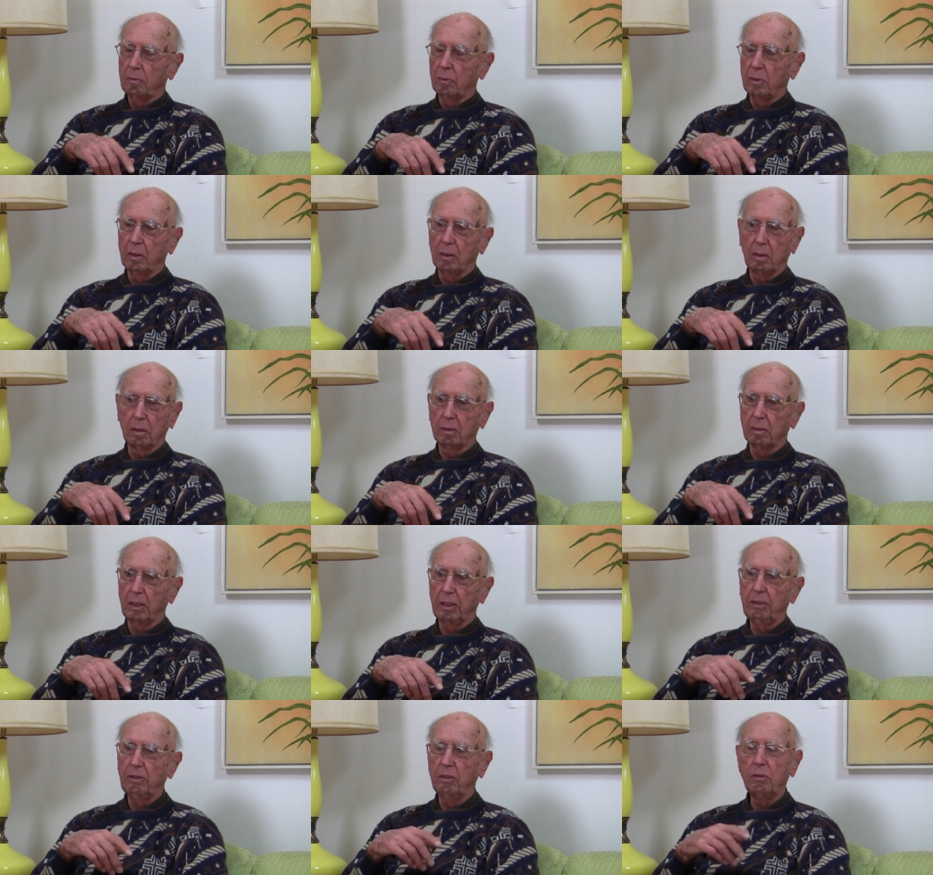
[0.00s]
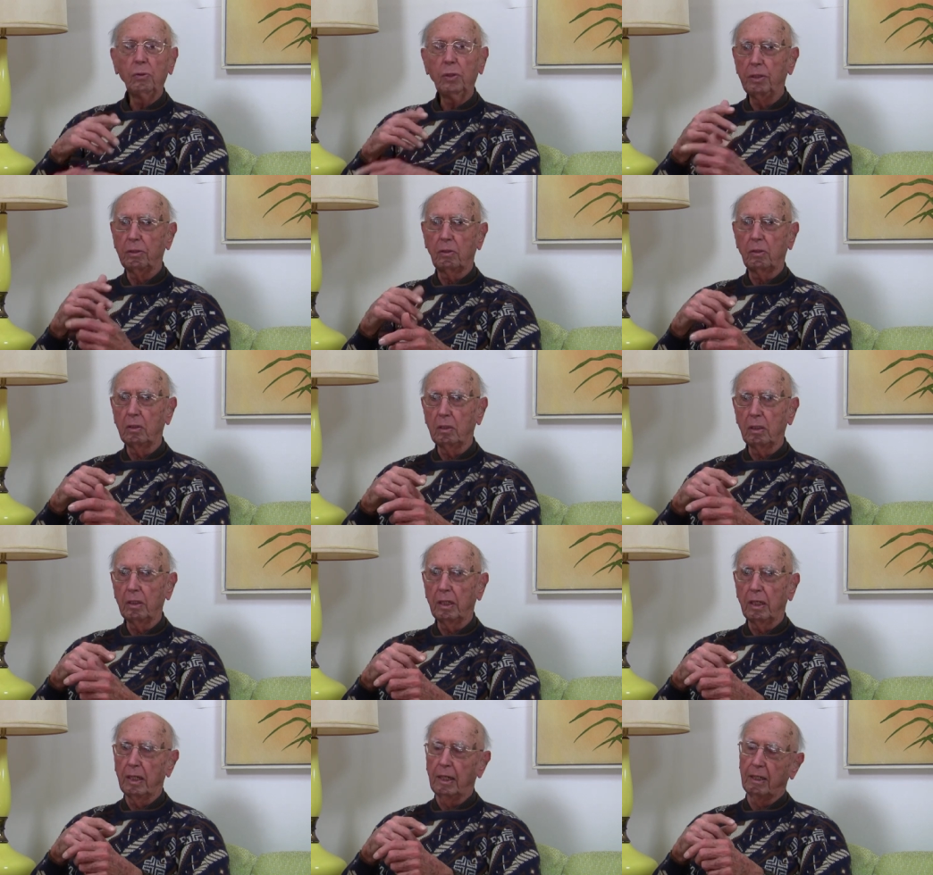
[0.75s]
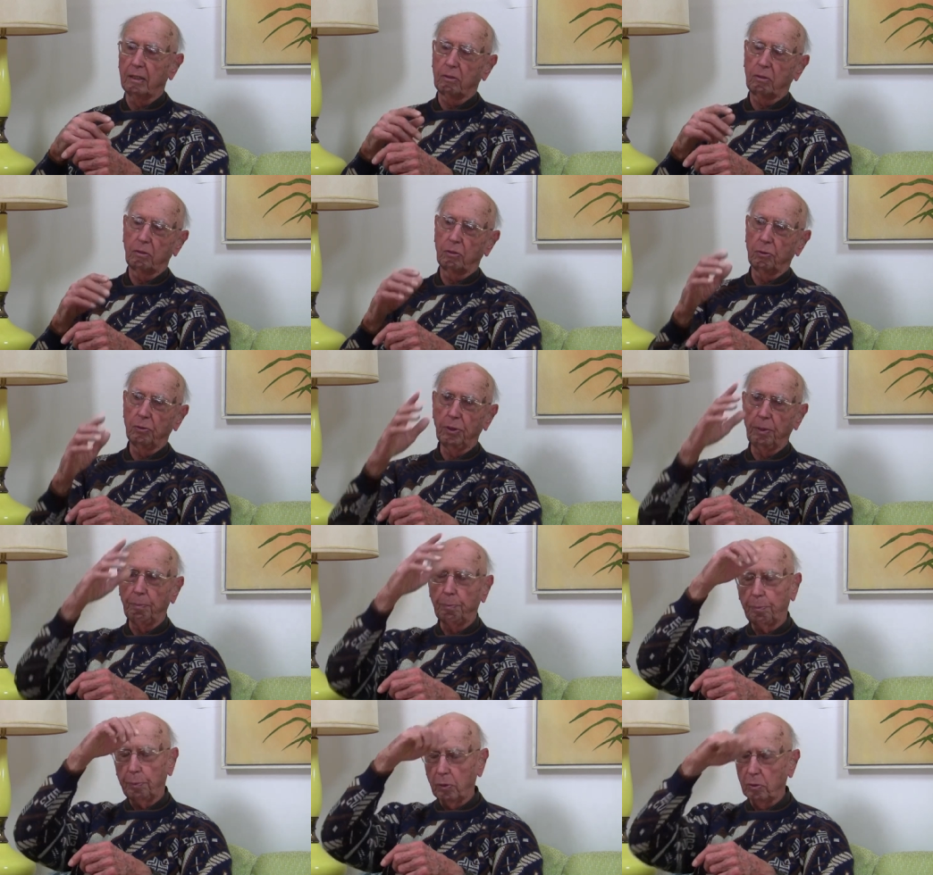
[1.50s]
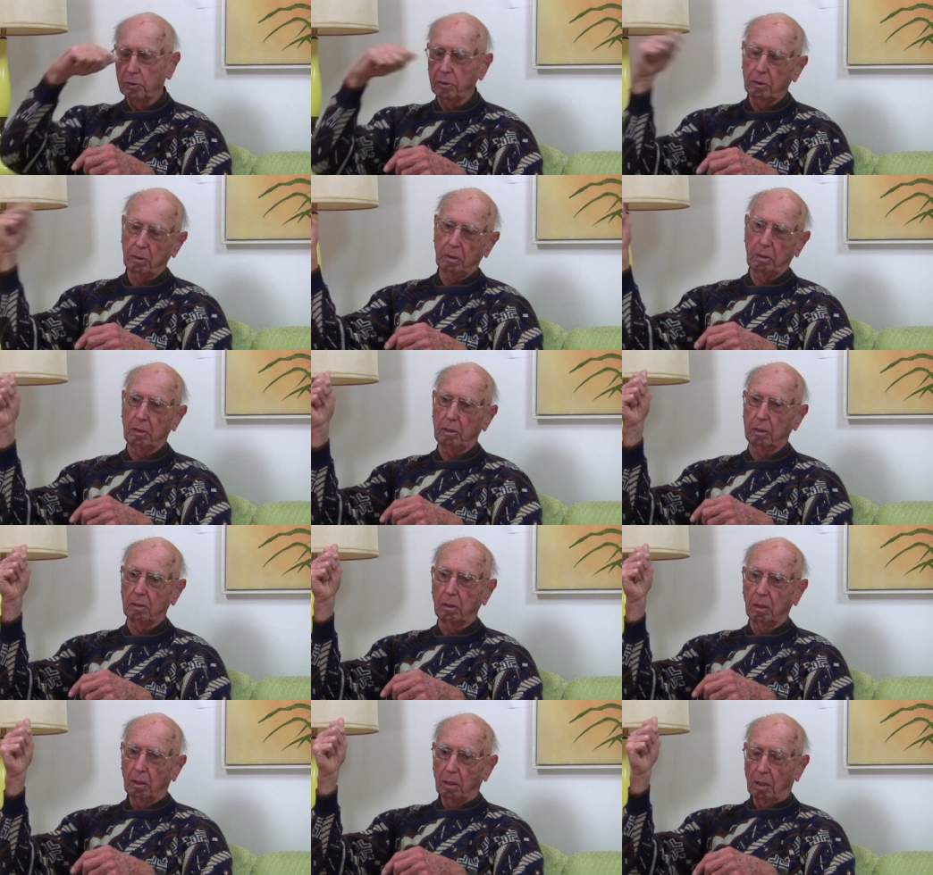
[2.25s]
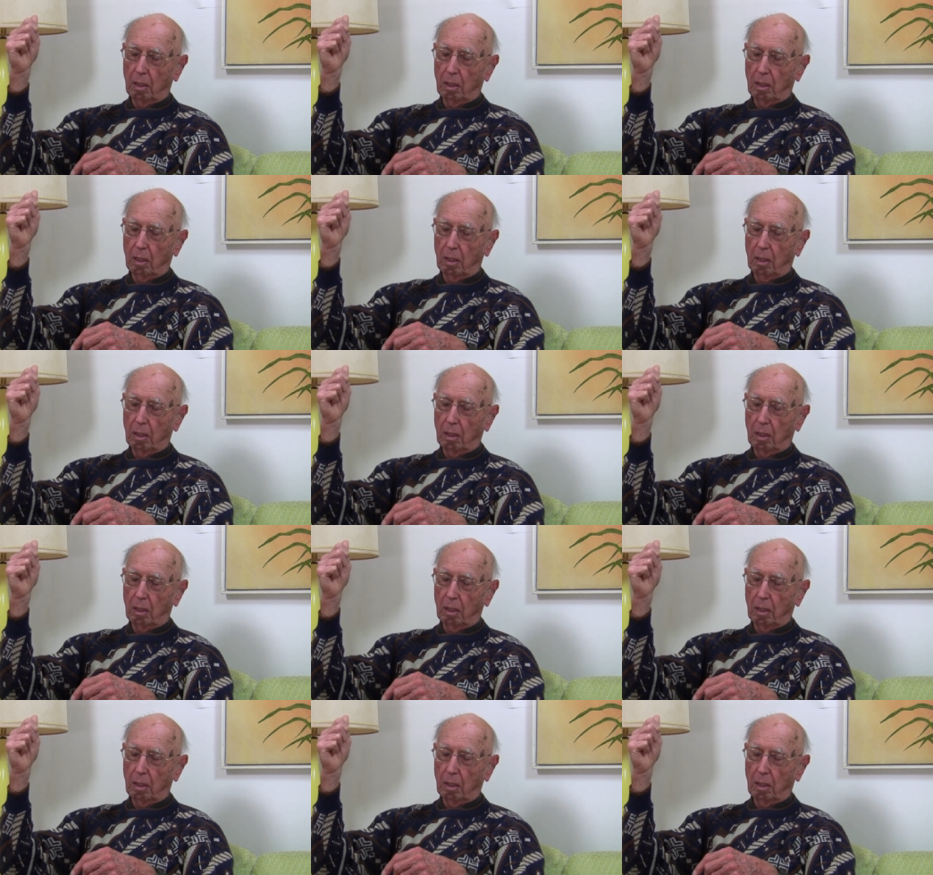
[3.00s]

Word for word: well, he knew he couldn't get out, so he pulled the